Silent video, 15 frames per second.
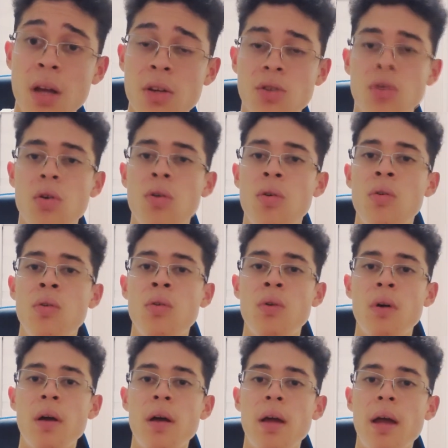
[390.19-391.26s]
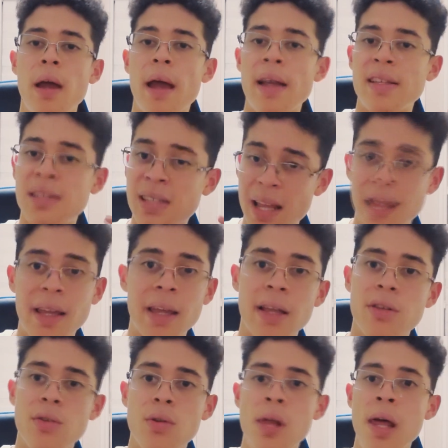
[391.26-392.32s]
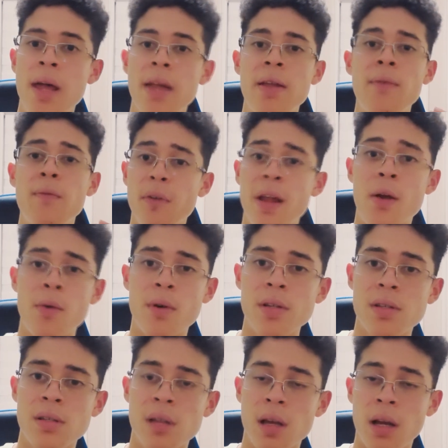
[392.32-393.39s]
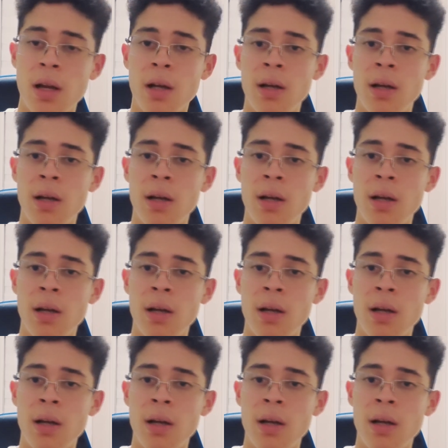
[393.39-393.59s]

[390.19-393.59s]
So it's dedicated to that, and for that reason,